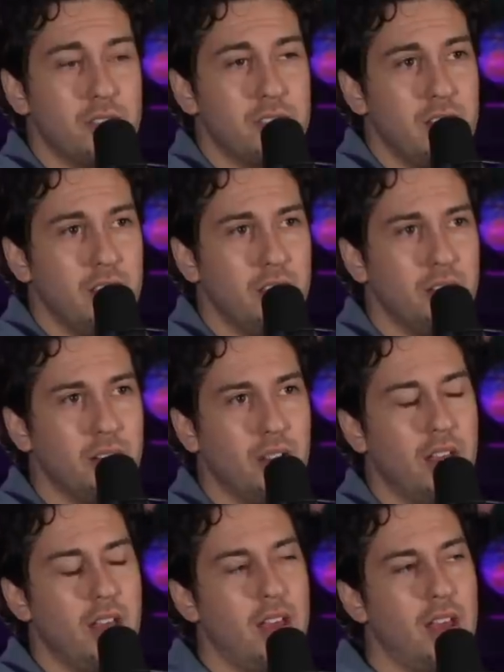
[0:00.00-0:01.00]
see you.
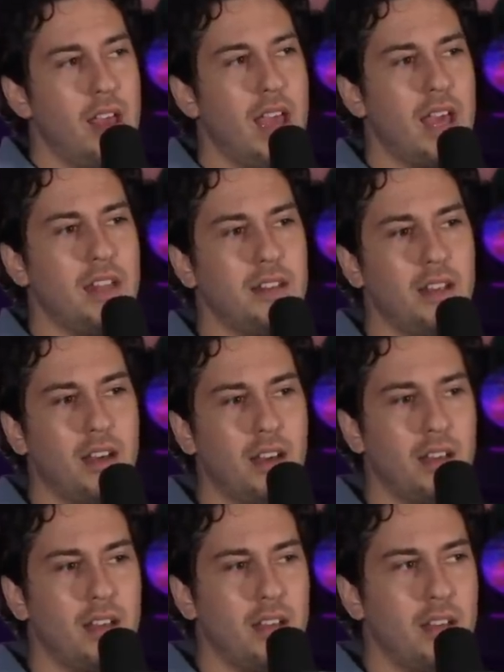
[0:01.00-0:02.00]
And
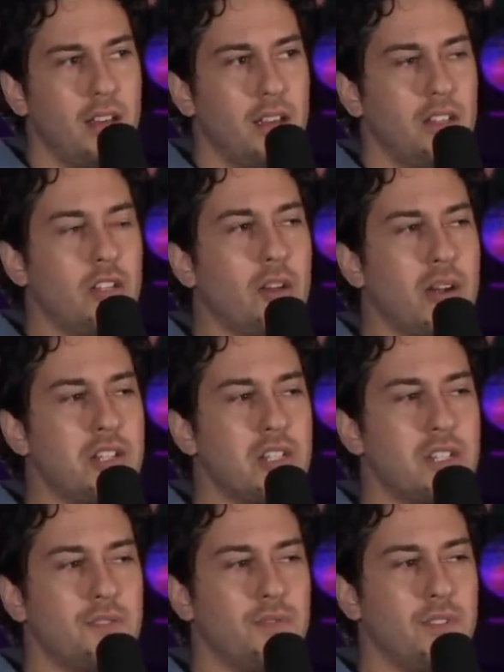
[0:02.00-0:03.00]
uh, you know, I
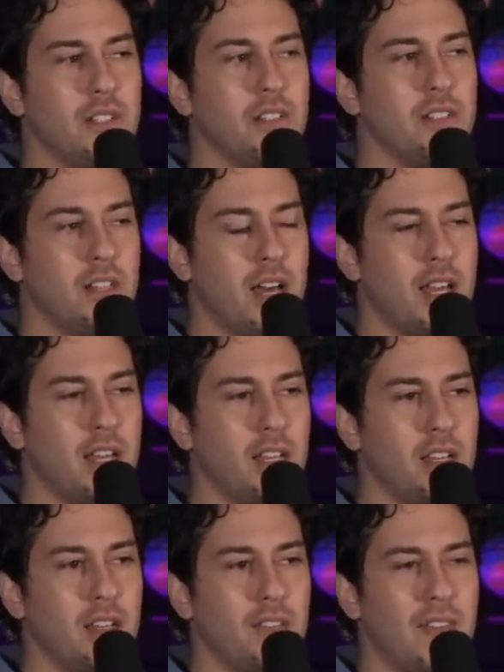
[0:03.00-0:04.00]
just feel
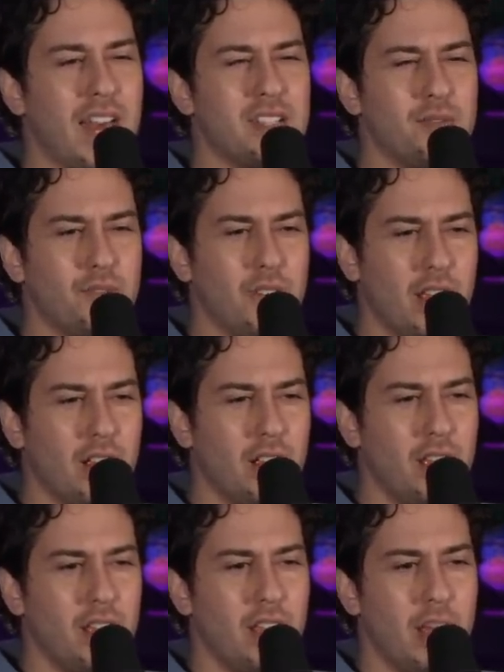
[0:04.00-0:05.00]
like that's
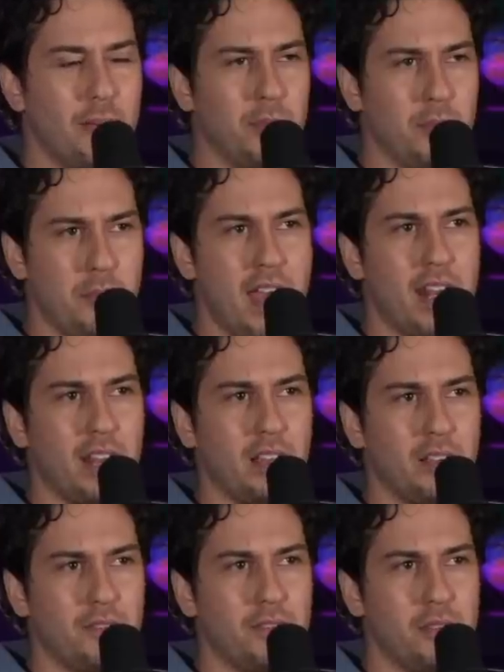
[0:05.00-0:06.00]
very emblematic
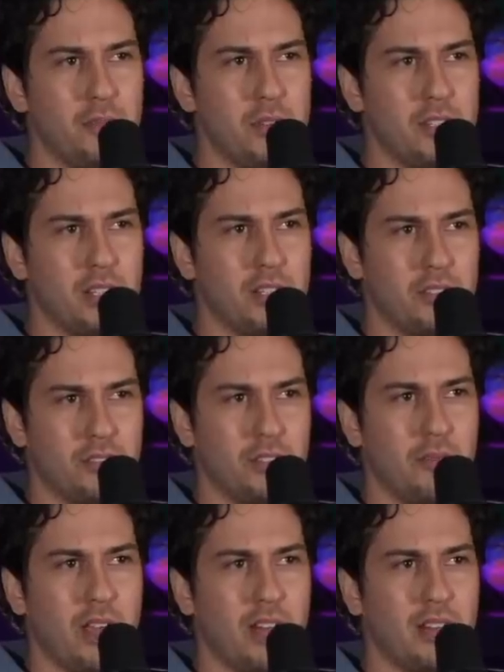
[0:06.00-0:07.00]
of the music industry
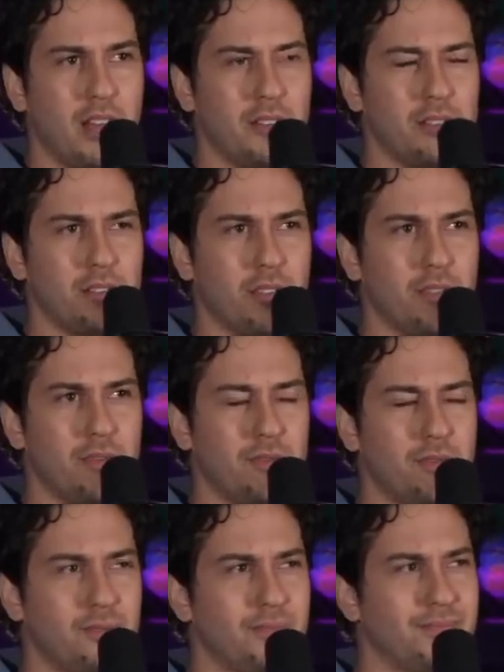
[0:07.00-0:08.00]
right now. It's sort of
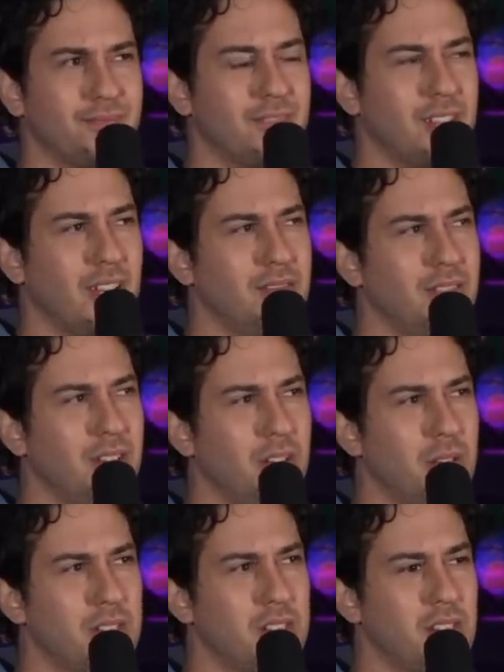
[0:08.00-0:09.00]
I don't
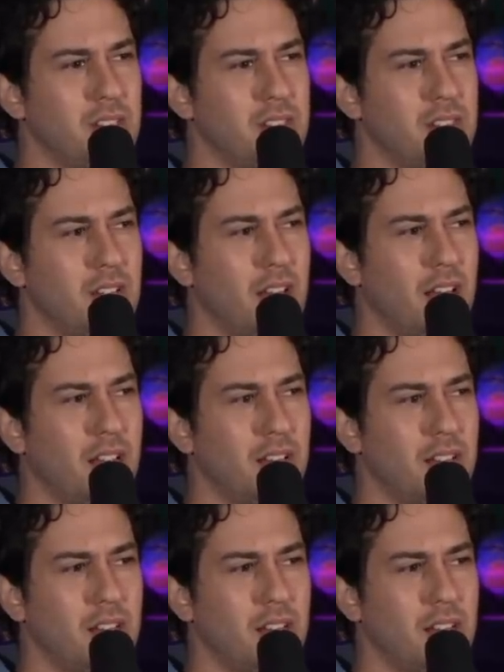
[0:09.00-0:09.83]
know, it's it's not